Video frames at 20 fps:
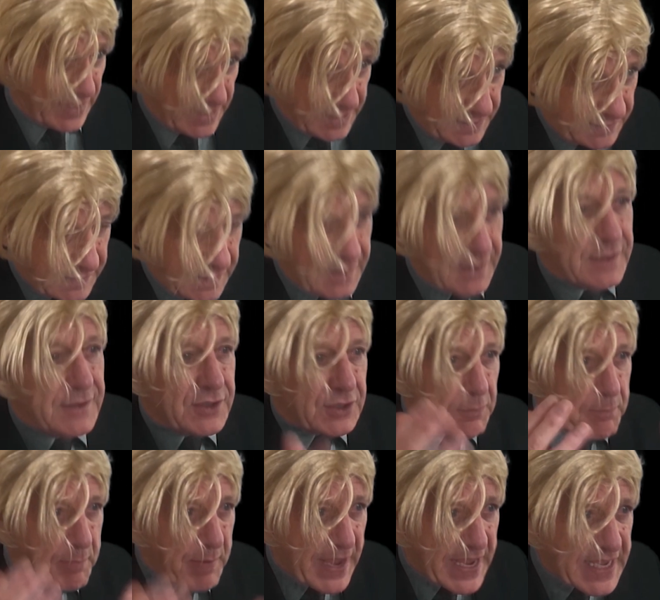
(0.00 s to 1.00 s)
need
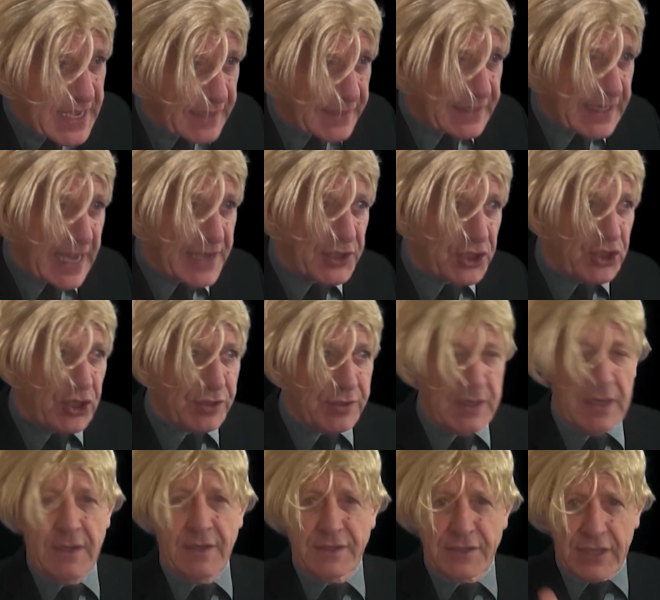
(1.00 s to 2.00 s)
to pay
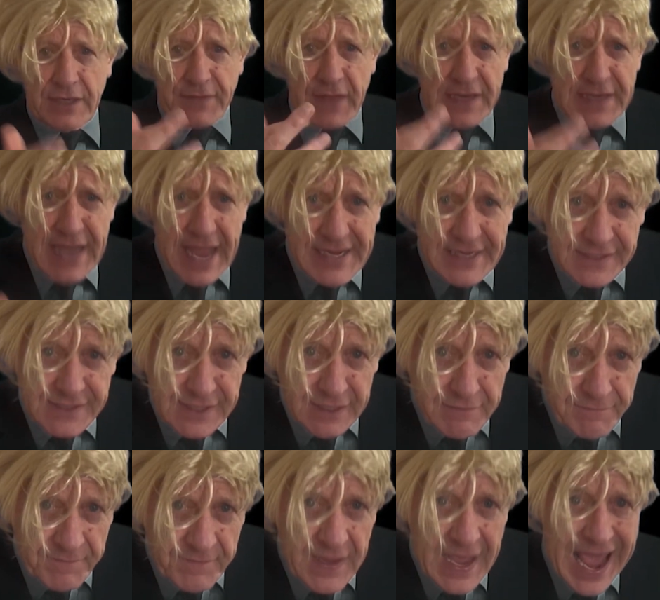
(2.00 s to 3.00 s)
attention to the
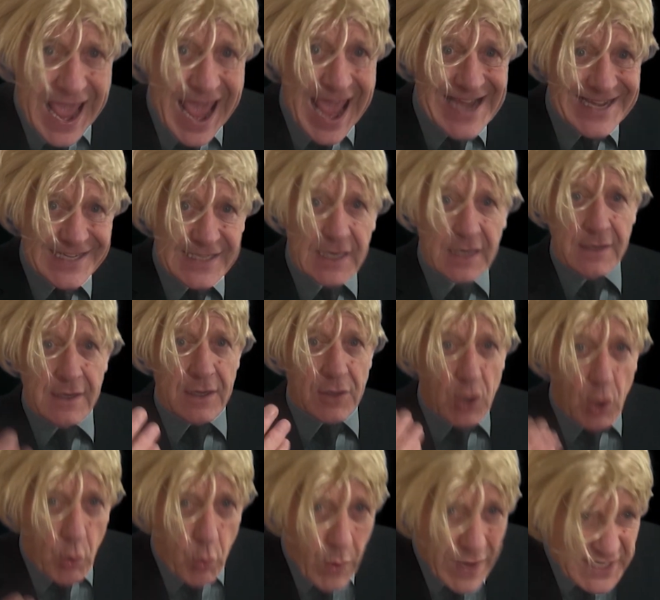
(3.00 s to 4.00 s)
negative and
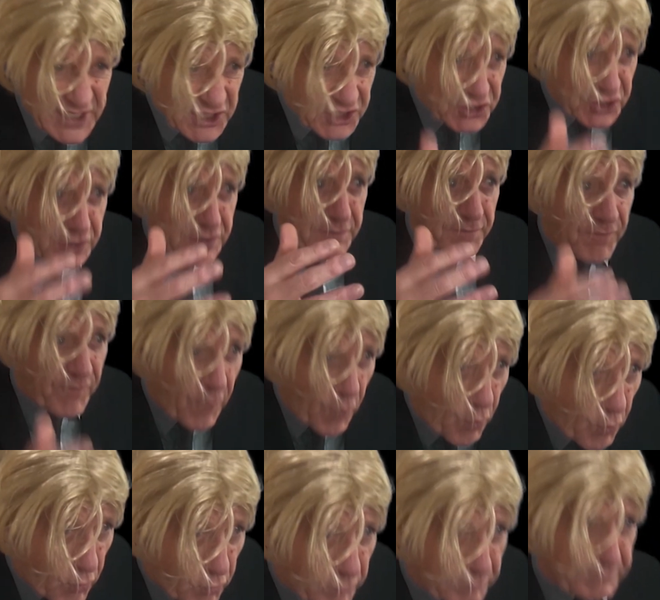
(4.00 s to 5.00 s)
question
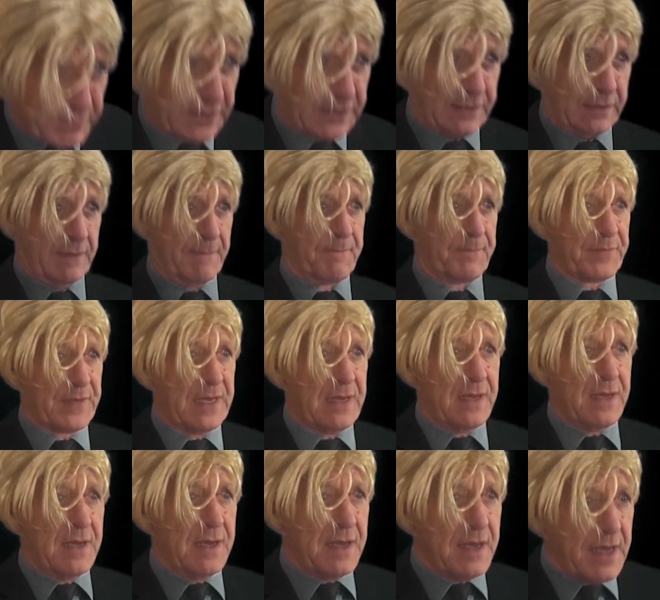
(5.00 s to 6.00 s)
forms.
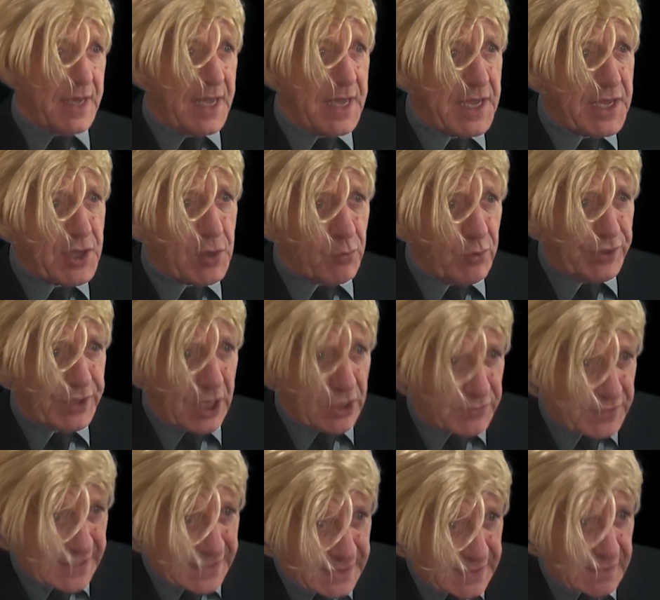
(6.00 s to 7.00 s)
Here you will
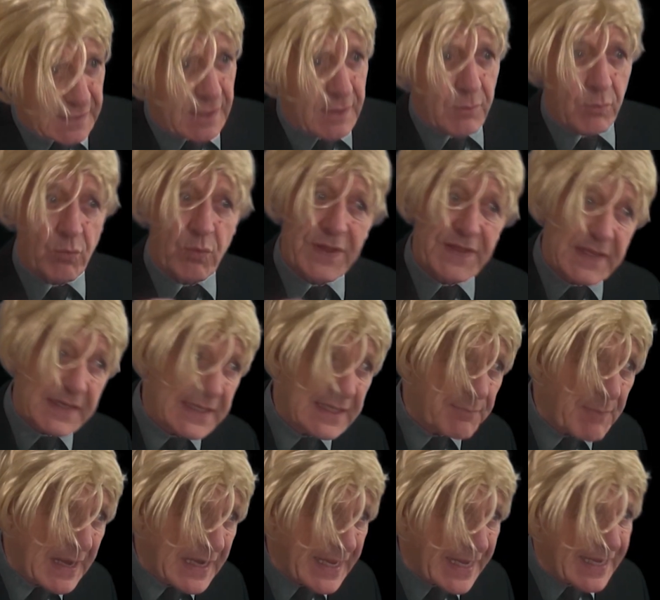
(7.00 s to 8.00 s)
notice with the
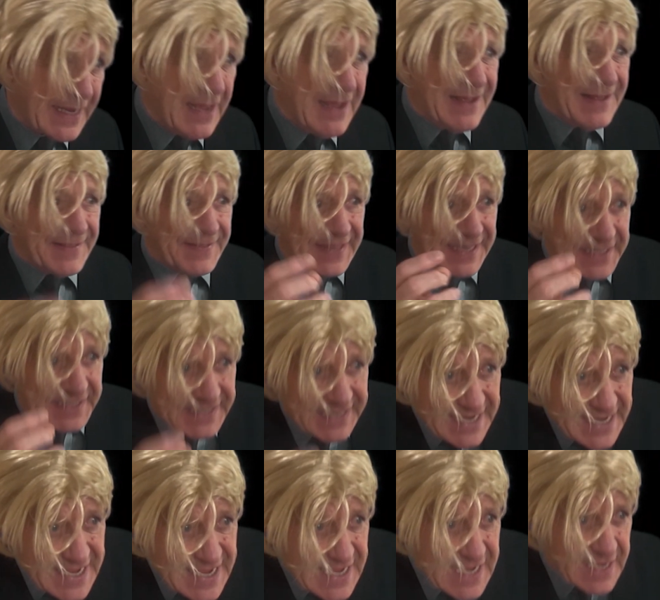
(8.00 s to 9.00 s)
spelling, the
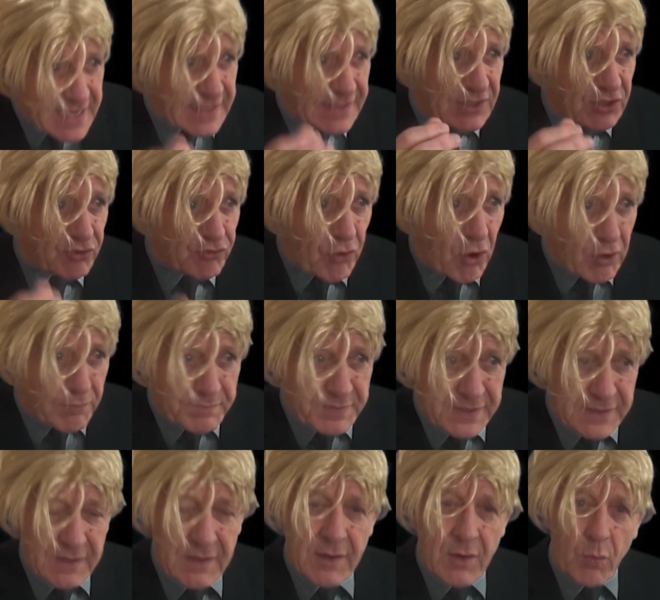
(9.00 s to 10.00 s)
D is
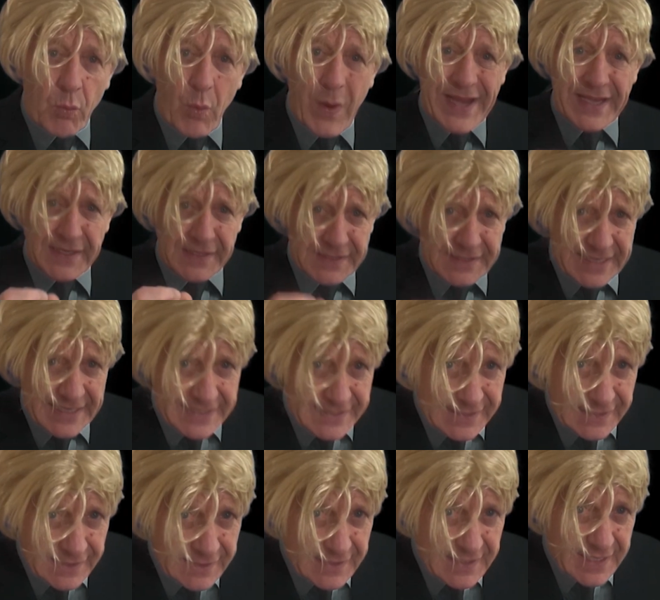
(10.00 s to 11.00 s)
dropped when
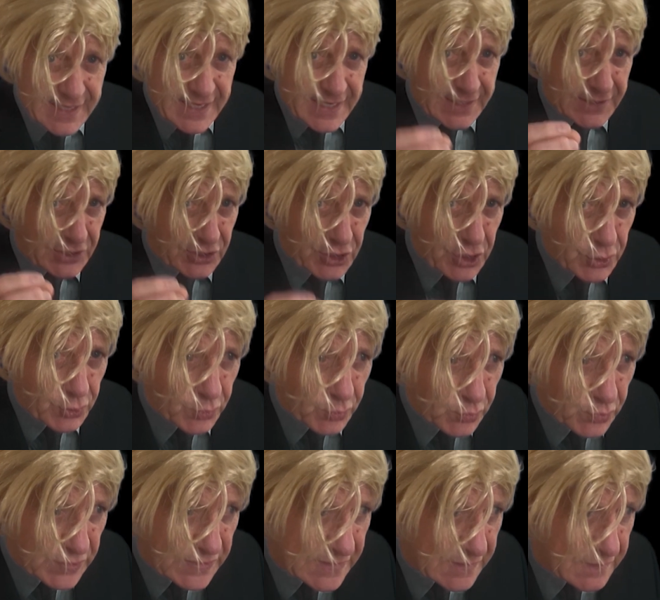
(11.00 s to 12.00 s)
did is
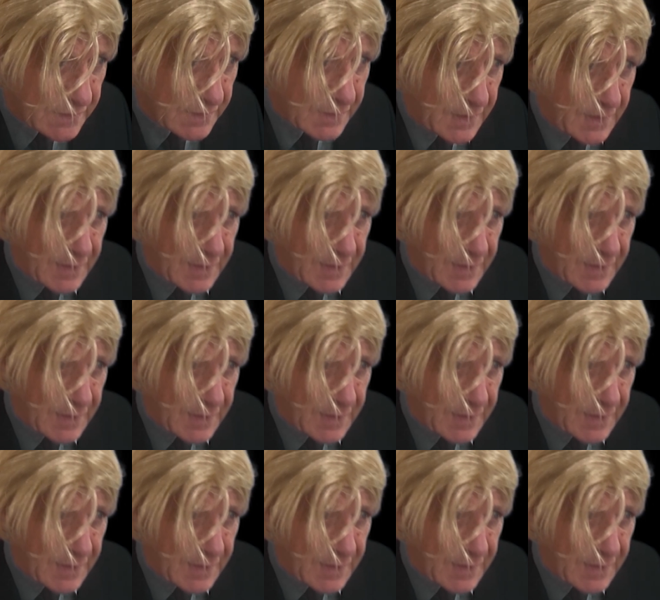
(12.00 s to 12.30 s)
used.